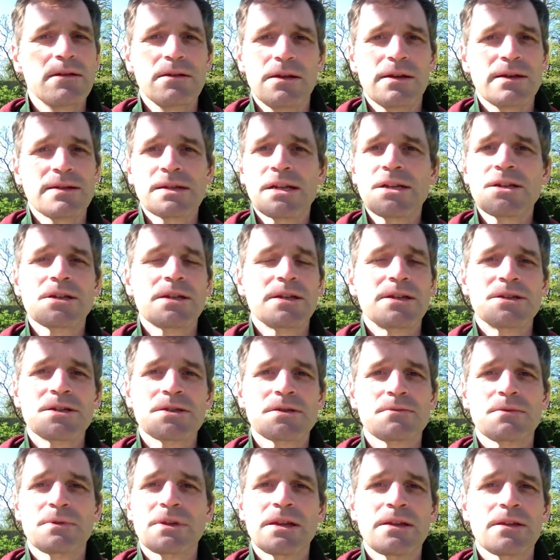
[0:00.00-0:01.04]
essentially
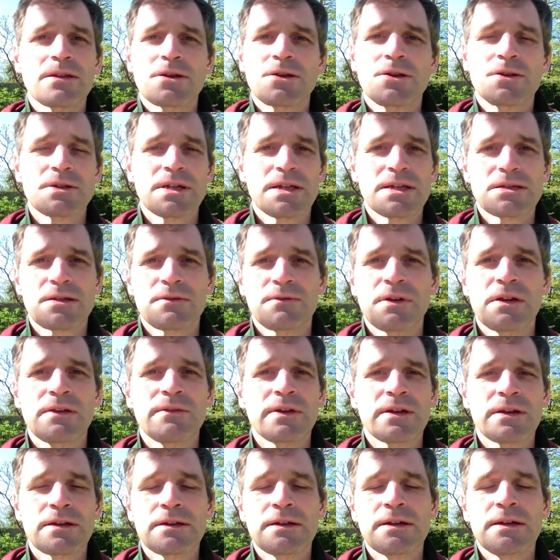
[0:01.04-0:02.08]
just within the context of
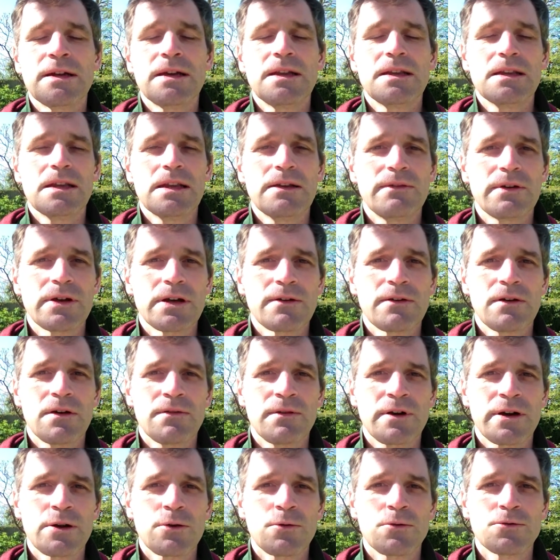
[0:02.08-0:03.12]
living a
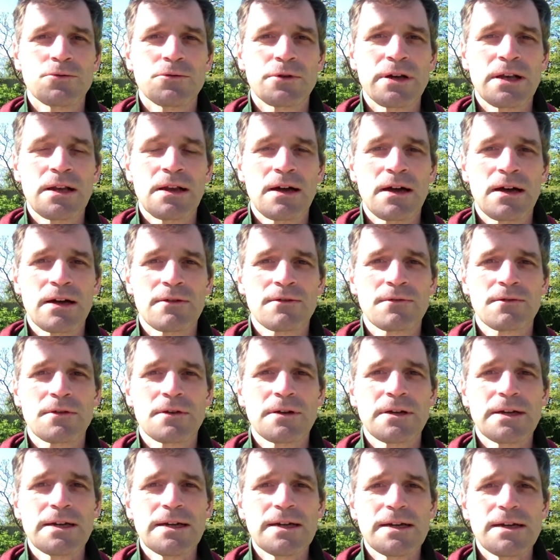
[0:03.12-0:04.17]
very ordinary life.
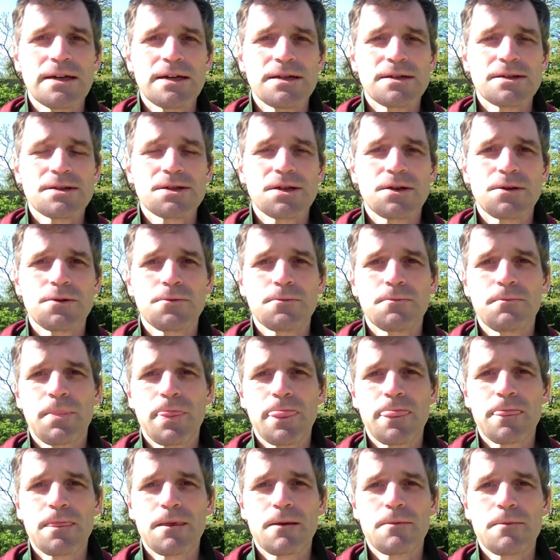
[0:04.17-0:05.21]
So
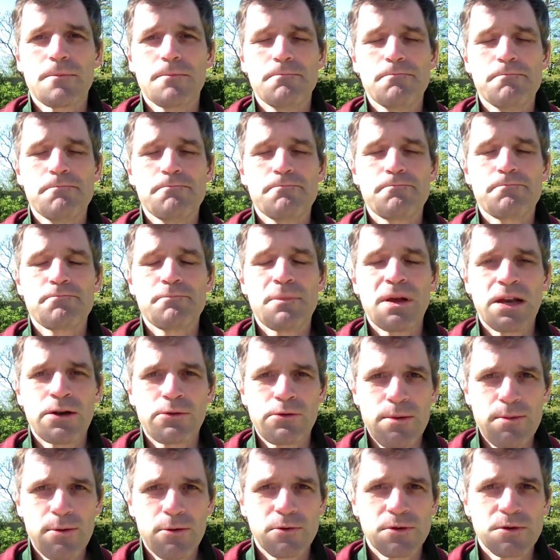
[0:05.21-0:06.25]

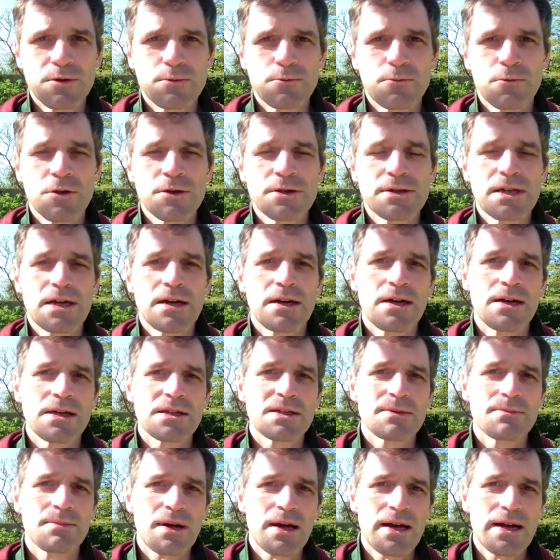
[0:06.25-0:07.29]
Milarepa was once
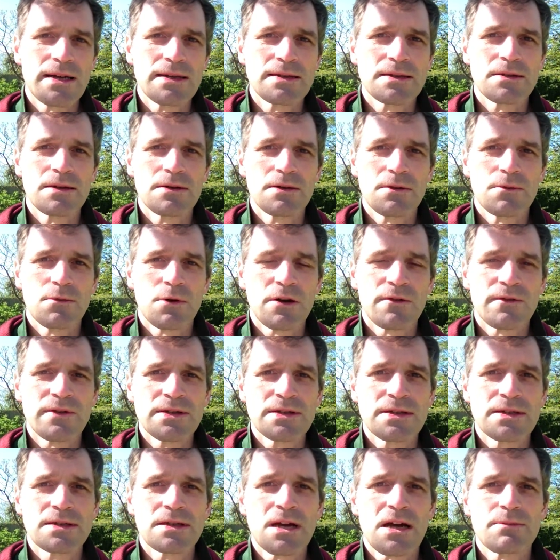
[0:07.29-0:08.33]
asked by one of his
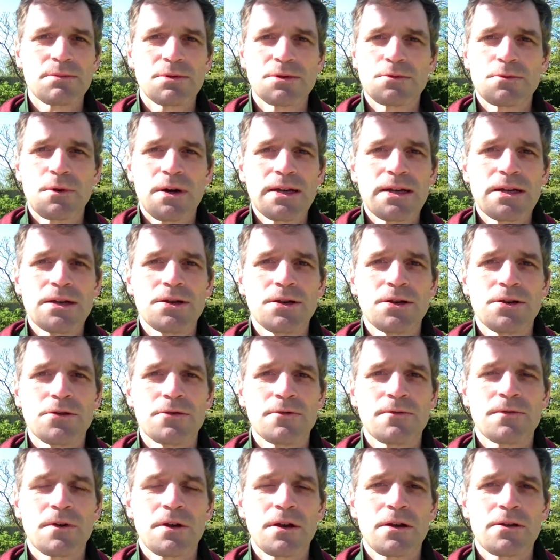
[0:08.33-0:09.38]
disciples, why didn't
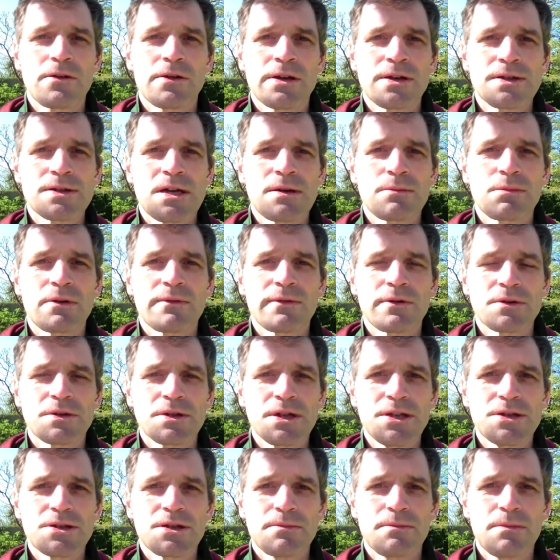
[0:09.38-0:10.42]
you follow the example of your
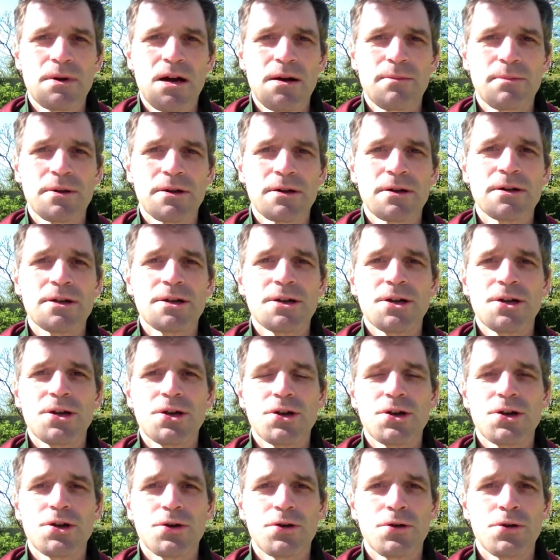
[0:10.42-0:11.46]
teacher Marpa,
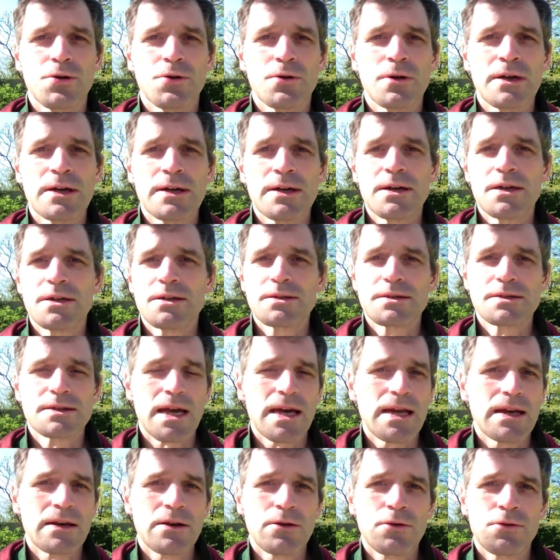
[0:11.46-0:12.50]
who
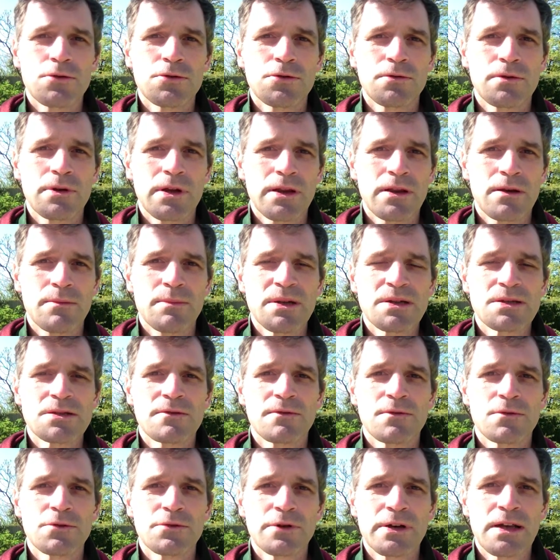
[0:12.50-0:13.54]
stayed in the midst
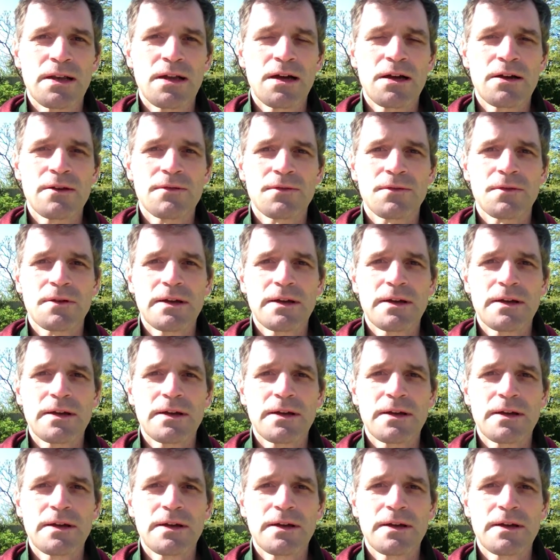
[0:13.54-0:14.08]
of ordinary life,